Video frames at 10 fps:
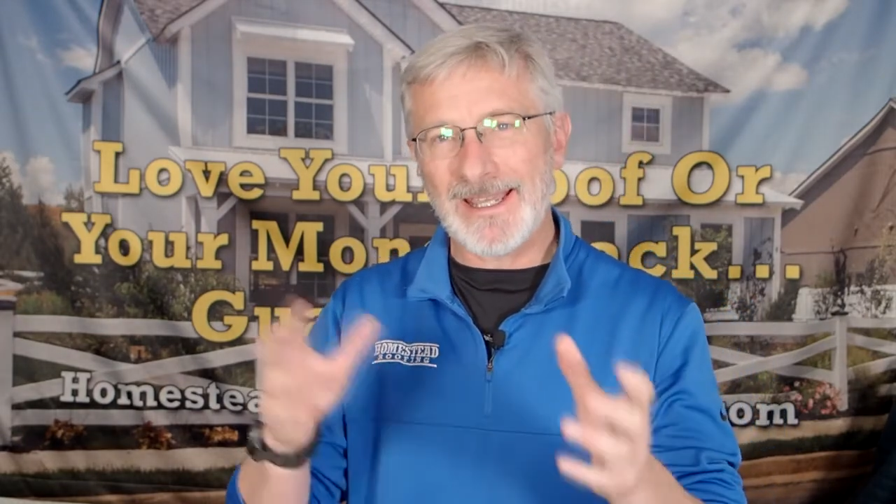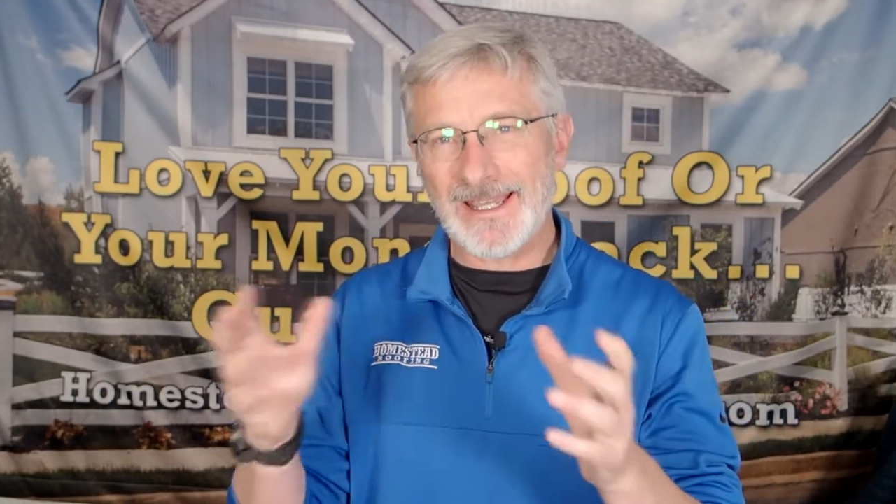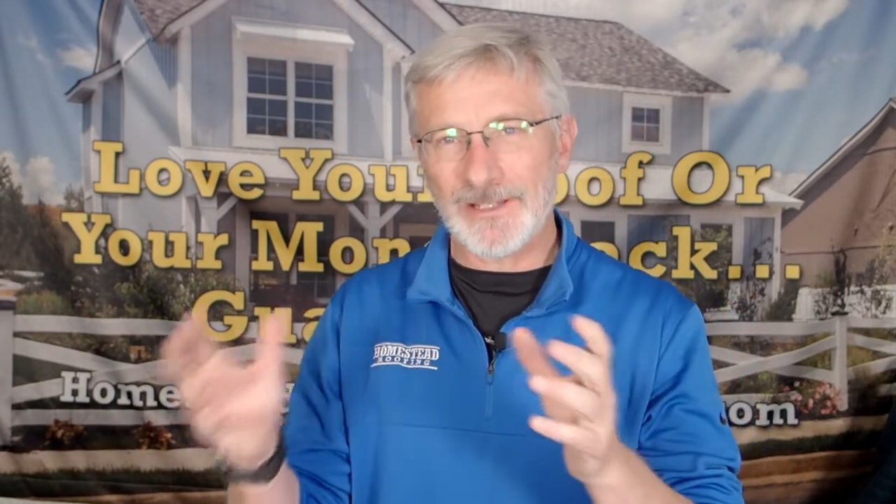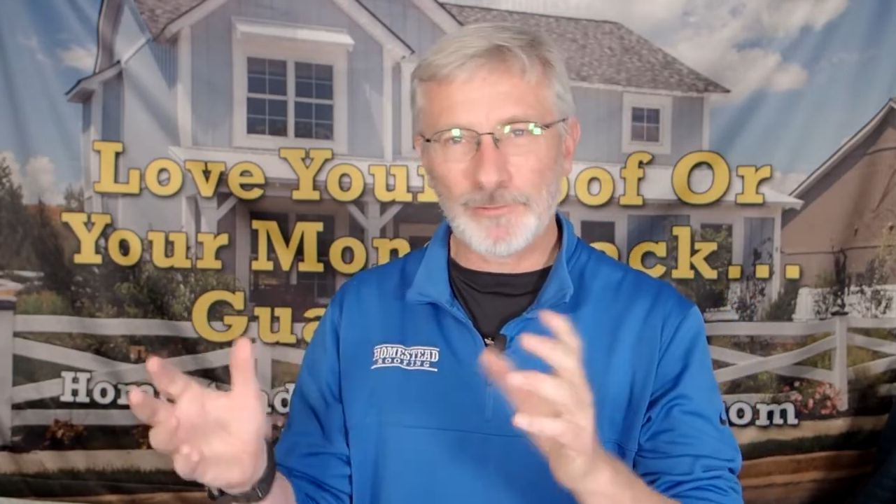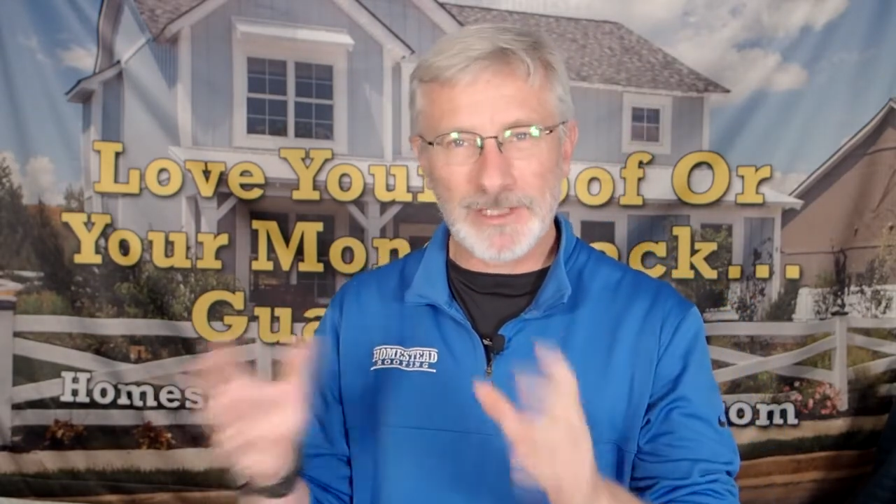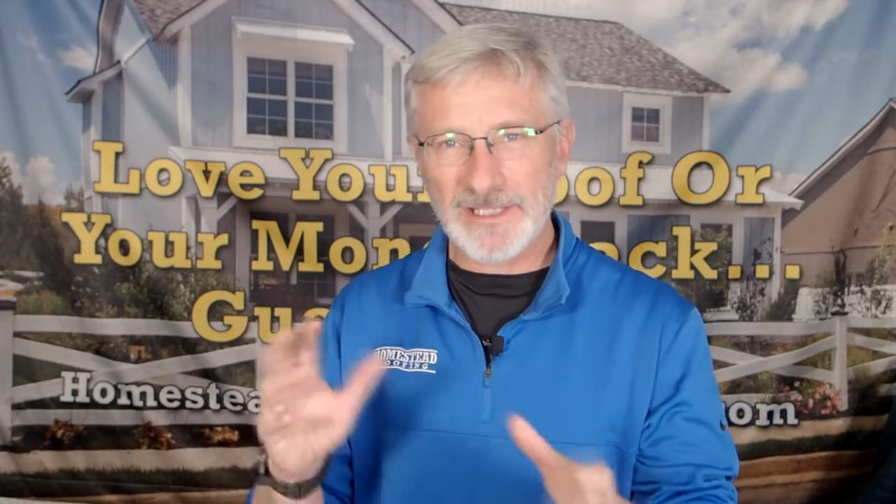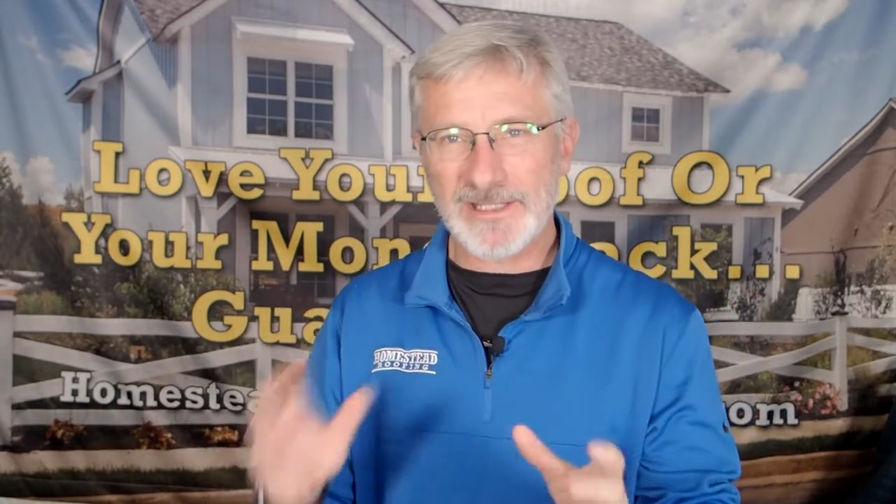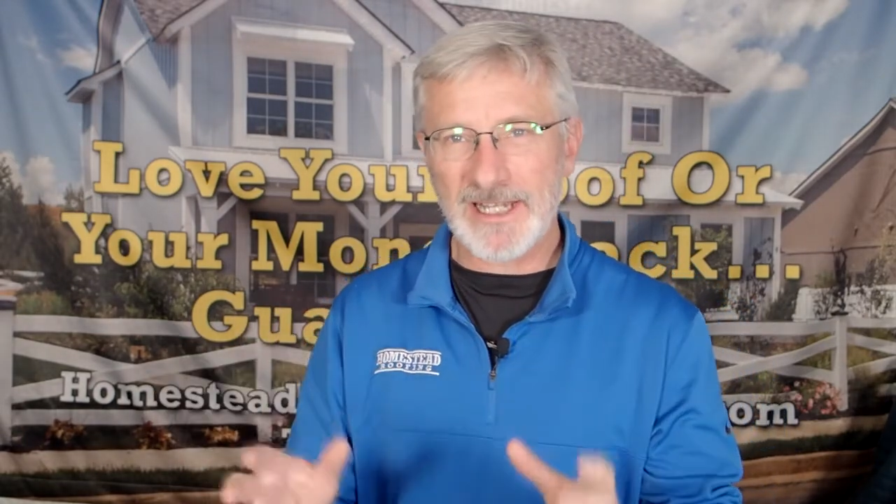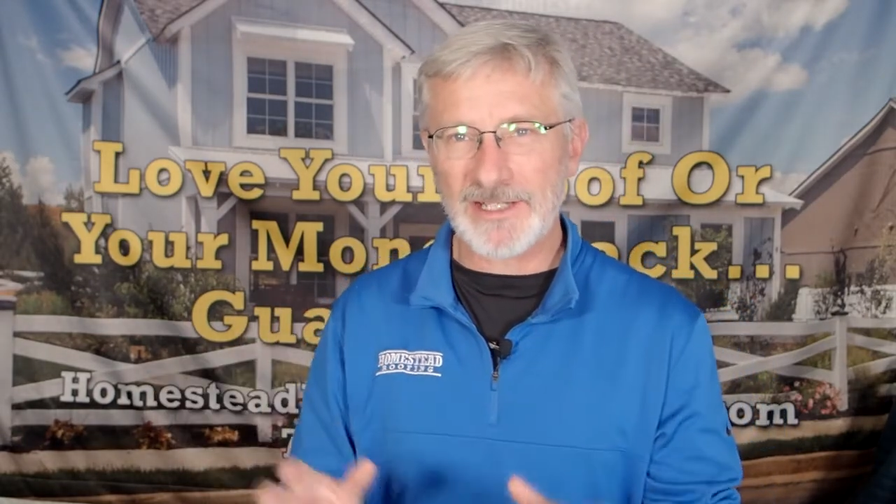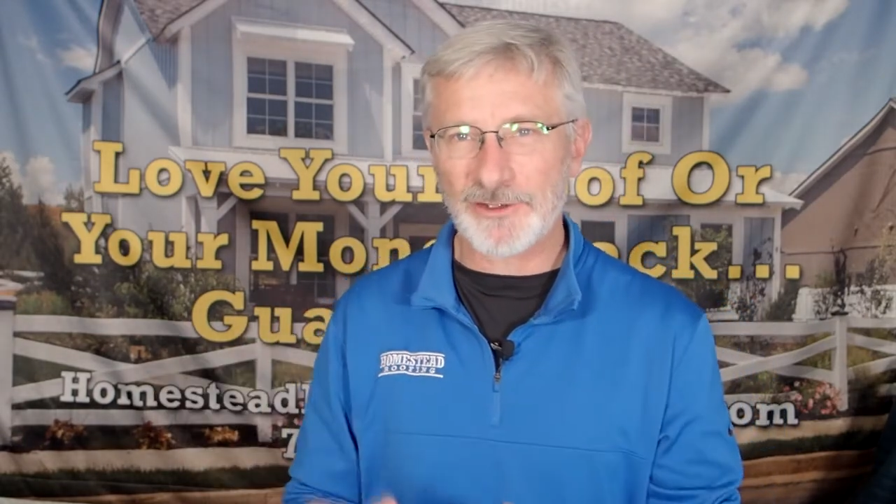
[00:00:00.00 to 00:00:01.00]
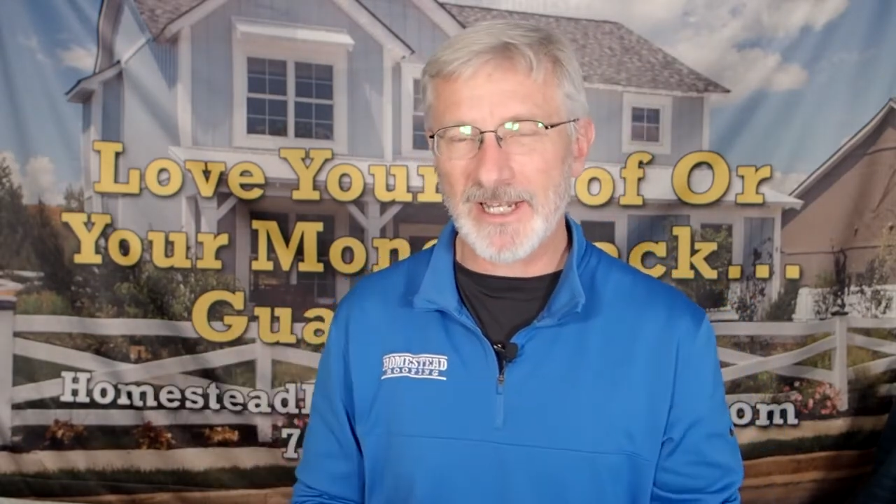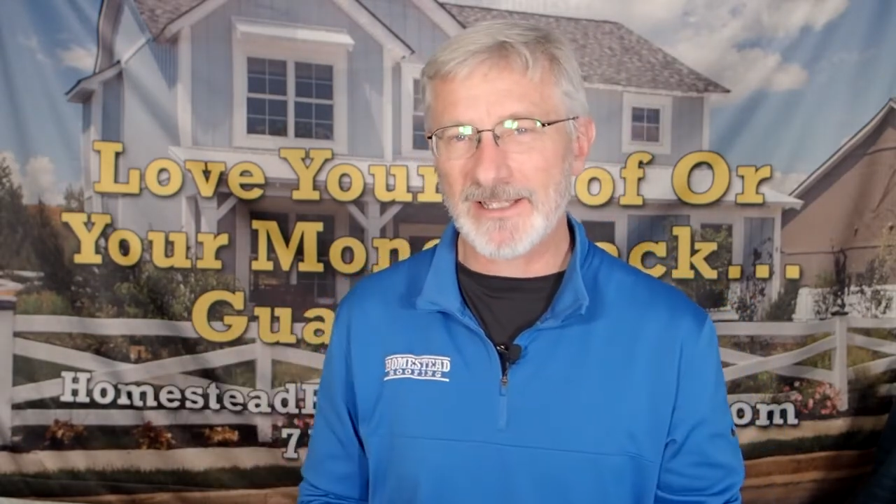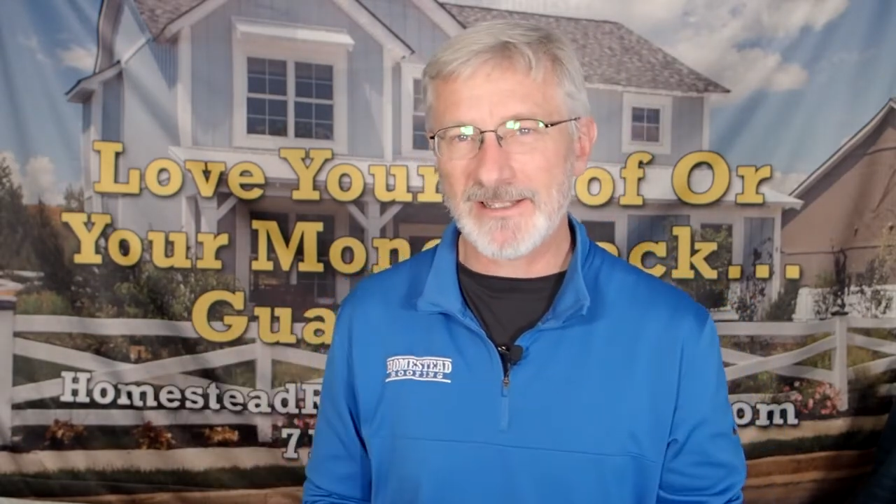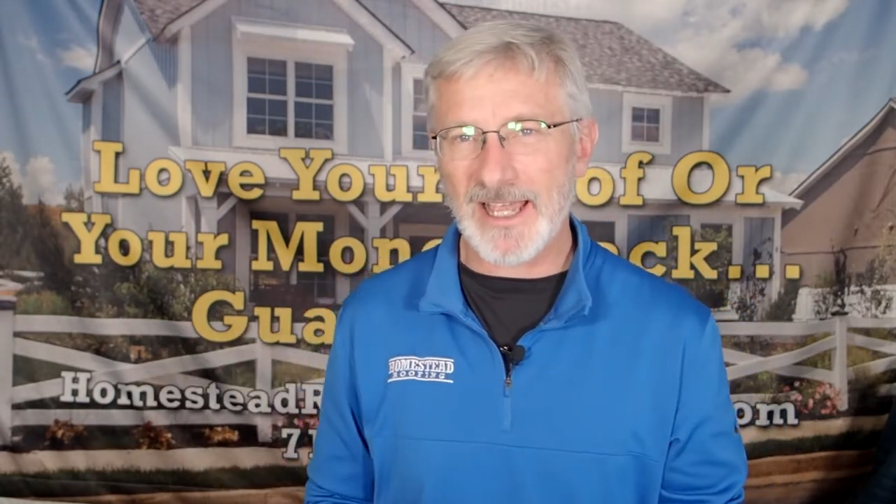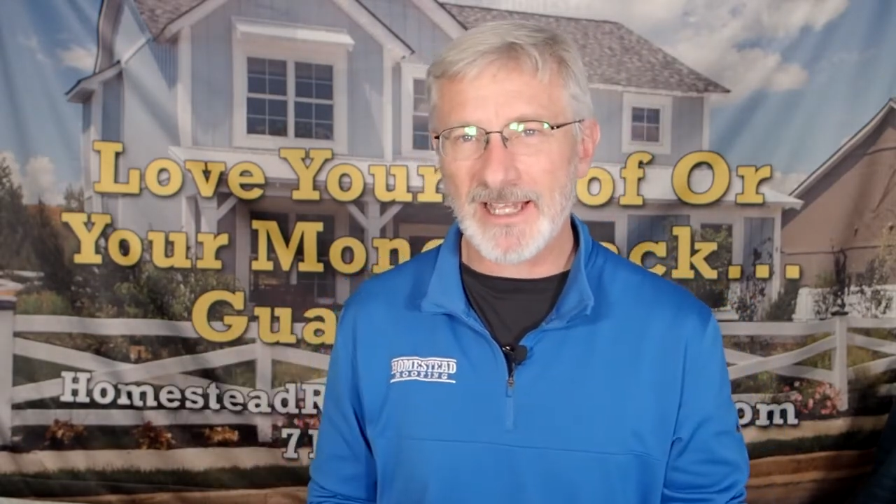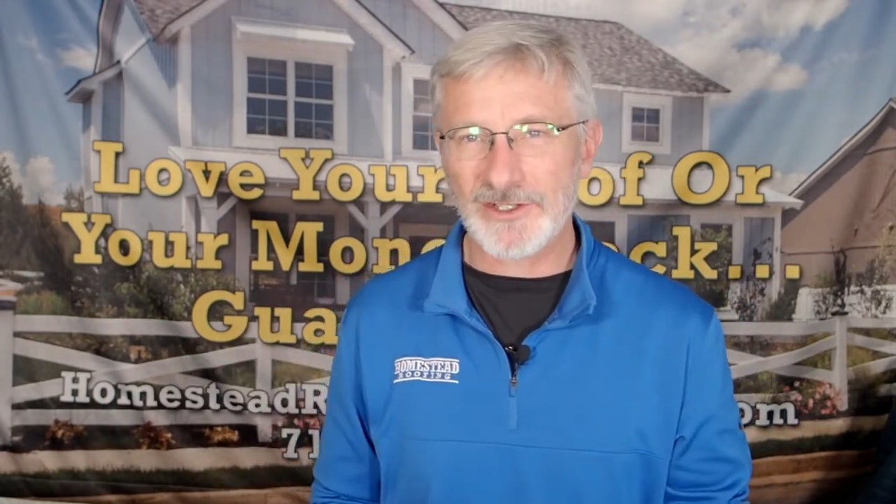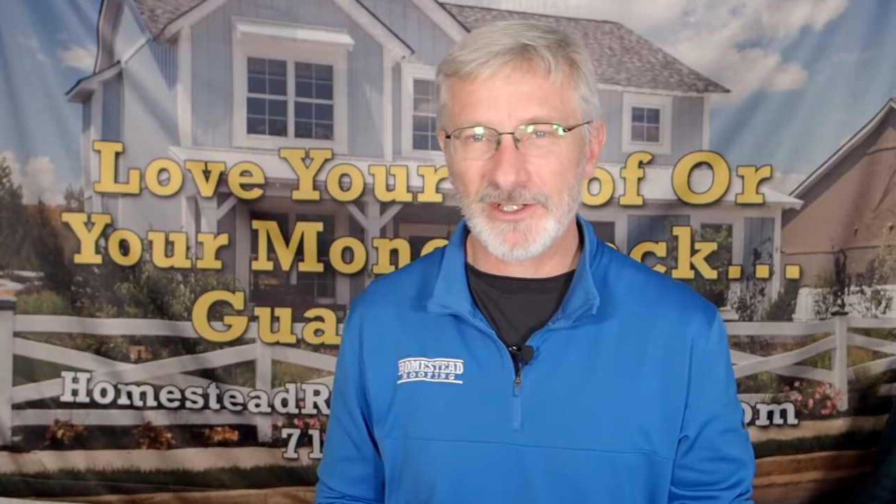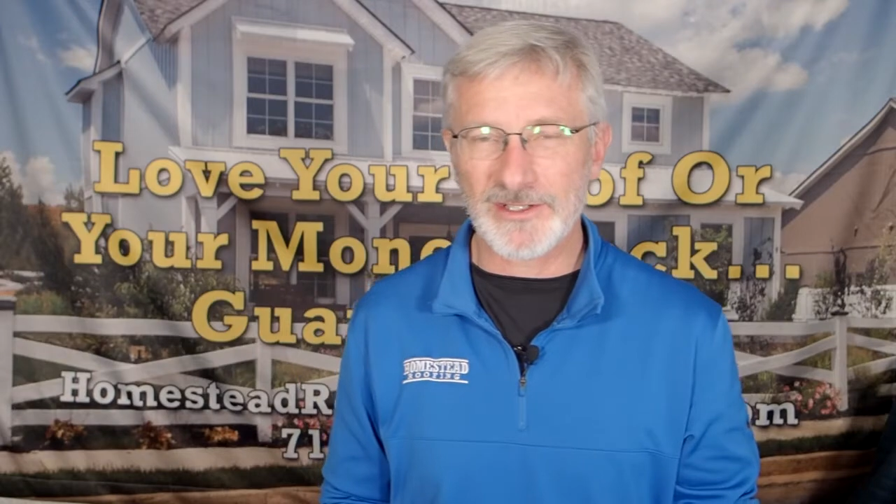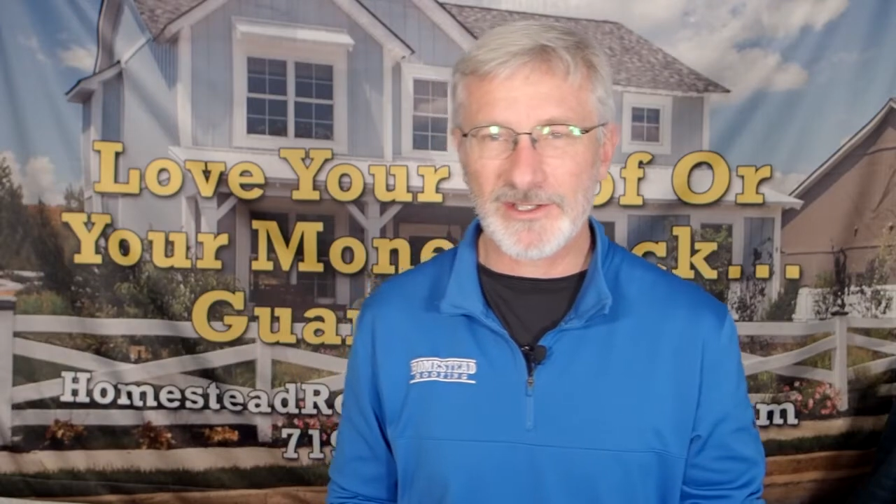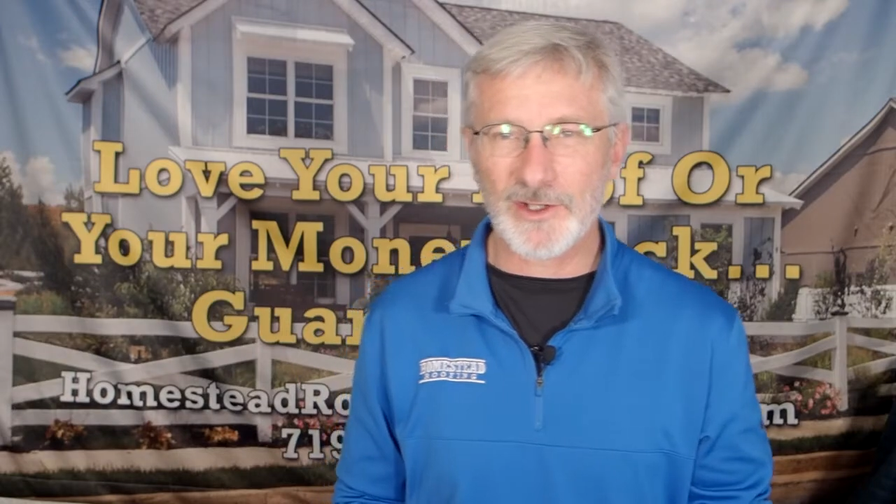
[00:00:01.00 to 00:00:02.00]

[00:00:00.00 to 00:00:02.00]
and real estate transactions.